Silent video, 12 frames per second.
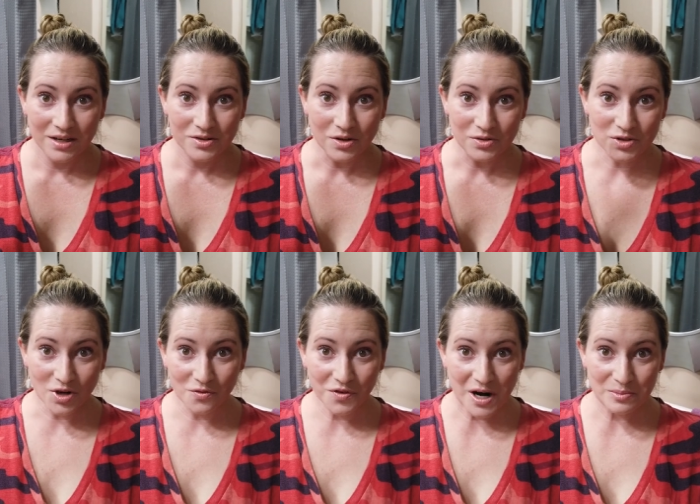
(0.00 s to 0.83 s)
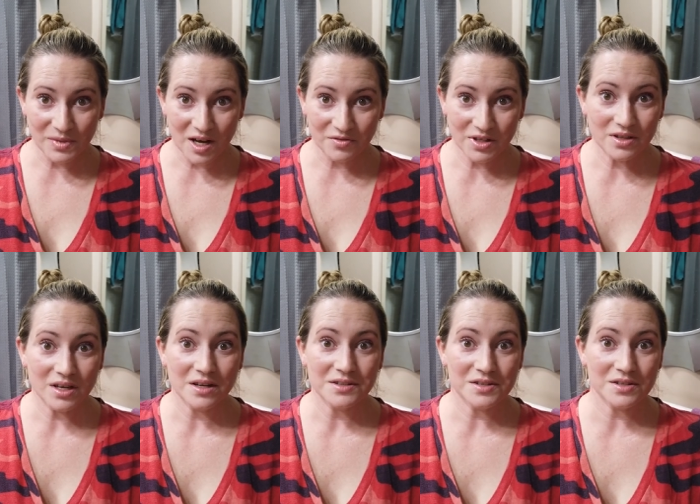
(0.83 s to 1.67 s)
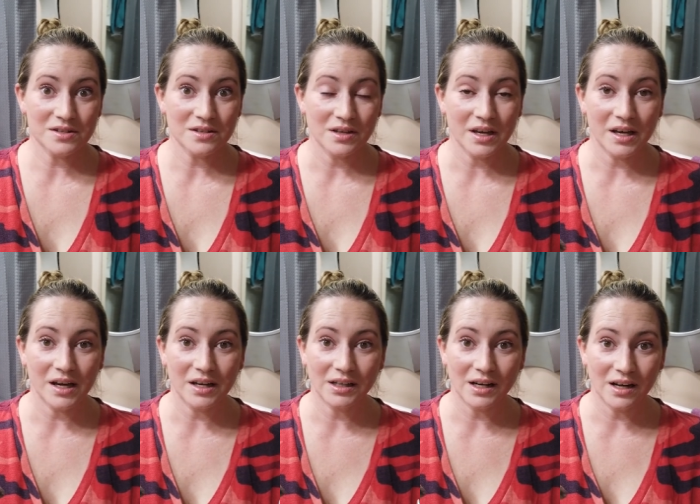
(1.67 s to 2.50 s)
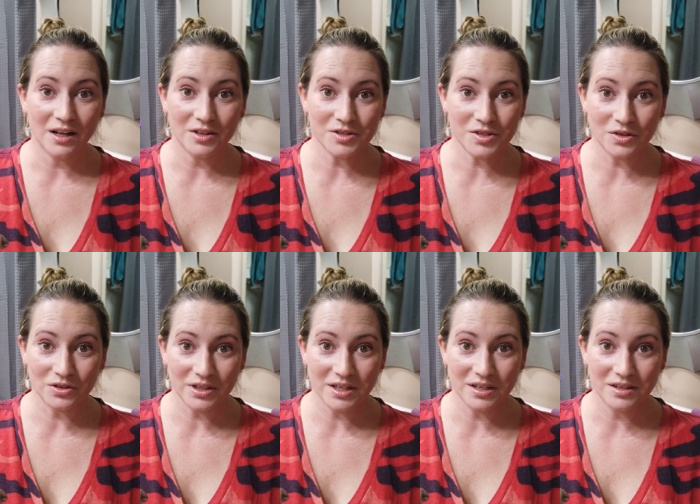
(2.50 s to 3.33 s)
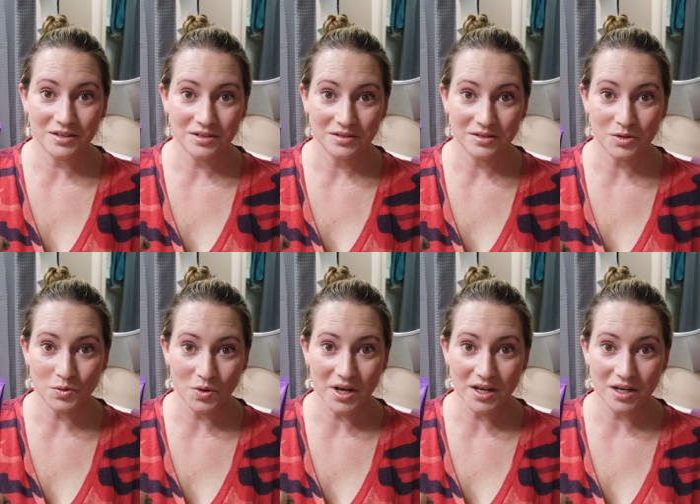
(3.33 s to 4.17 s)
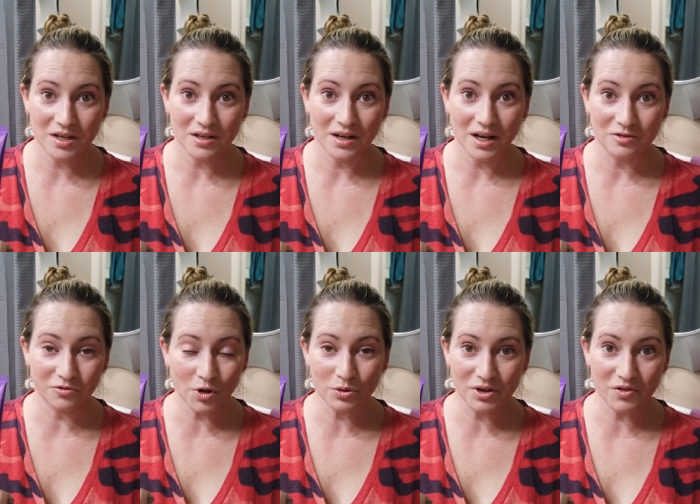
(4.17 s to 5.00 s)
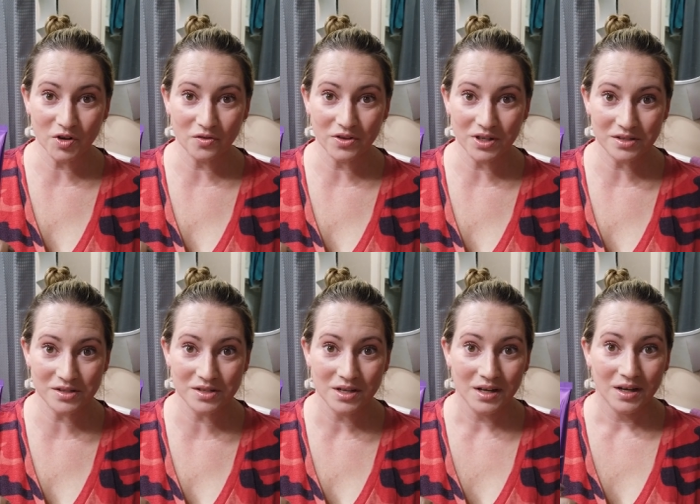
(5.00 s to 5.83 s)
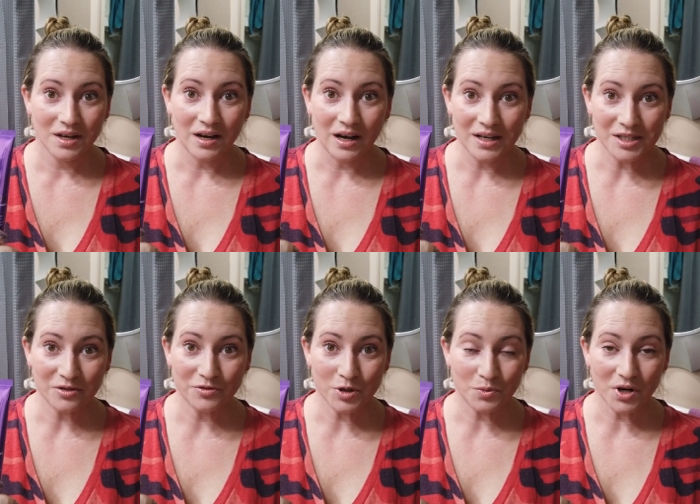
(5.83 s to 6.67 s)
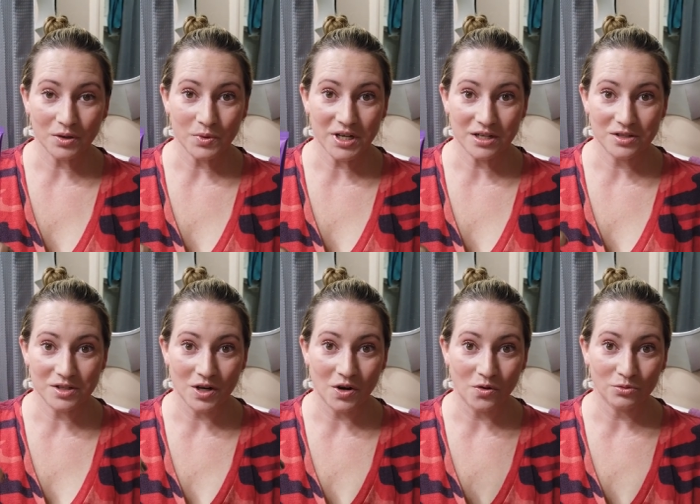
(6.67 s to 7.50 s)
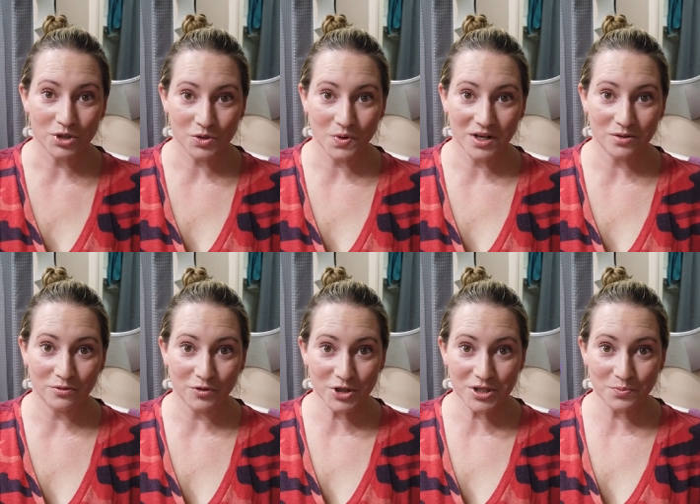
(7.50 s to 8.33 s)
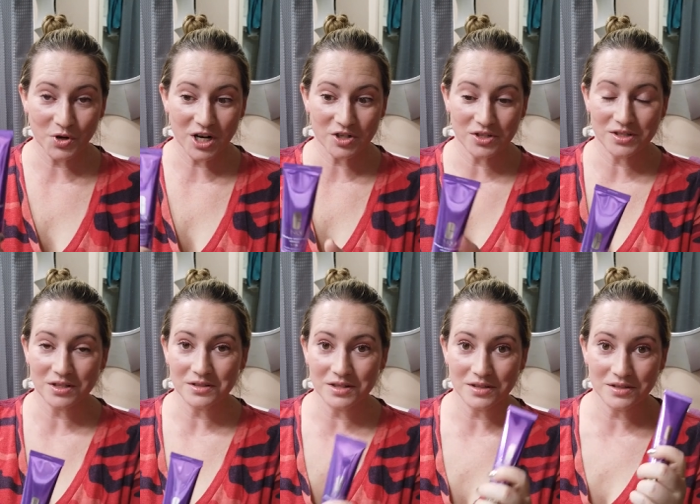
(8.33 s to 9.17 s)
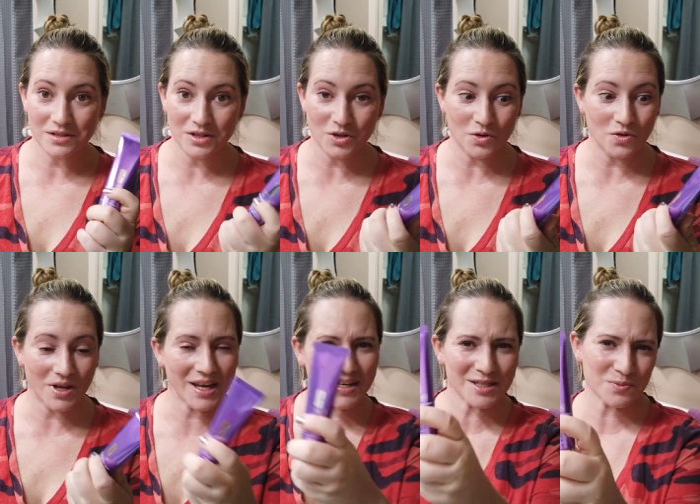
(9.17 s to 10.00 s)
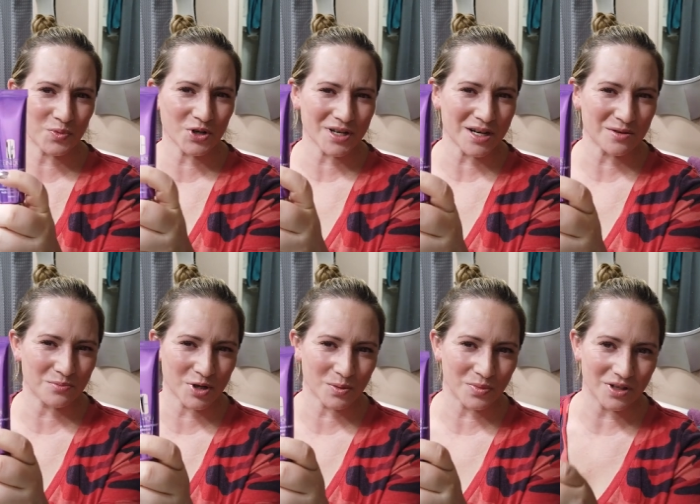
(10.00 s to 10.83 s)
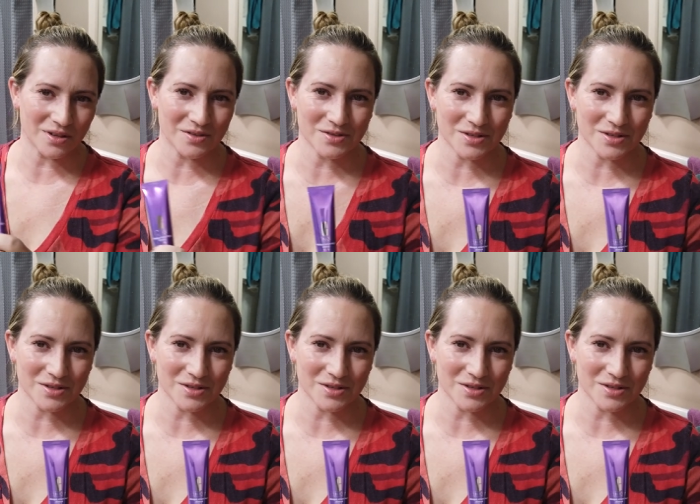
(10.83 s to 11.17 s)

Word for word: So, so far I'm loving this and I'll certainly do a uh, full review of this uh, in a few more weeks. So just wanted to do a first impression since it's new and it's pretty in purple.